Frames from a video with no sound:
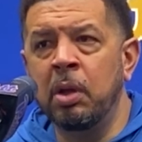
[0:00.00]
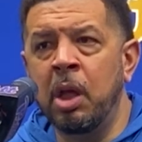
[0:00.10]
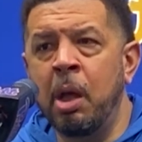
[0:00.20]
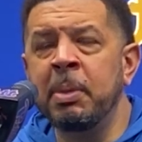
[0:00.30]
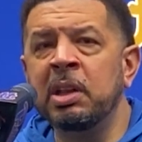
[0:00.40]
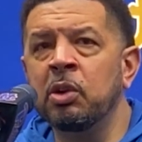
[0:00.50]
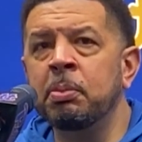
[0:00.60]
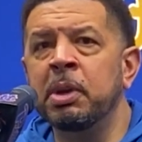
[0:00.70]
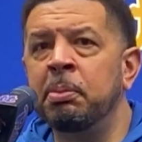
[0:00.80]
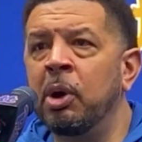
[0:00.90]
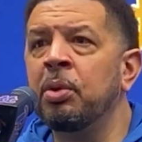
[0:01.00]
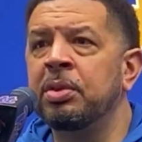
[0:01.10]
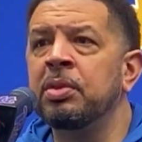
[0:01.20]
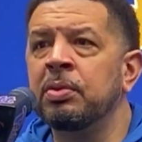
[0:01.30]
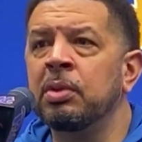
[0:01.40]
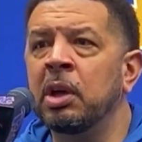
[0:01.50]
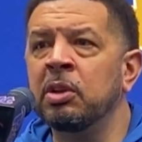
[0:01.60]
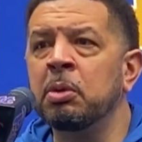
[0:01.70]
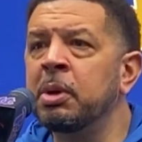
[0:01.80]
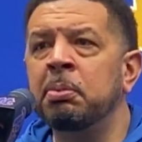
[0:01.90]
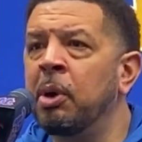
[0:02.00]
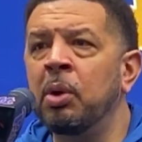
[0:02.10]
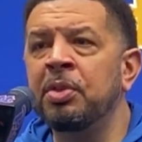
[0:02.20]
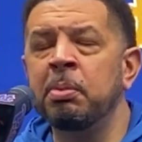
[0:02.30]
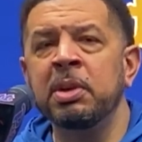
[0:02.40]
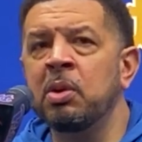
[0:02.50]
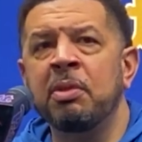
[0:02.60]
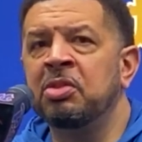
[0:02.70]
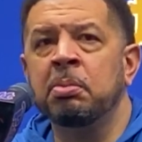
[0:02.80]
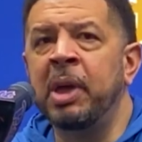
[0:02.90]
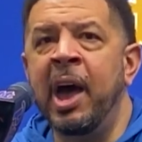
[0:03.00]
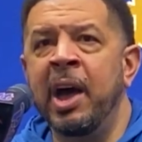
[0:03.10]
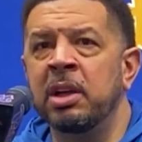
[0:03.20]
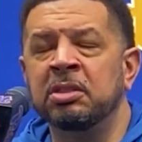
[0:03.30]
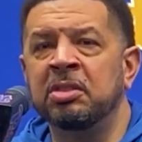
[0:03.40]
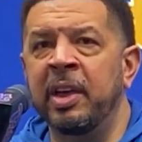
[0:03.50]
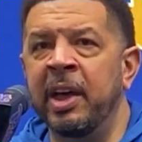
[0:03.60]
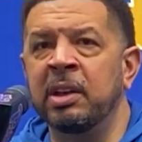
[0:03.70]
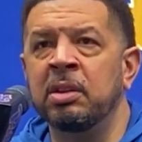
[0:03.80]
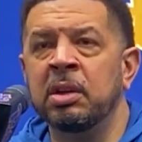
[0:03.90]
take, I mean, a little bit of both. A little bit of both. I mean, you have some guys that,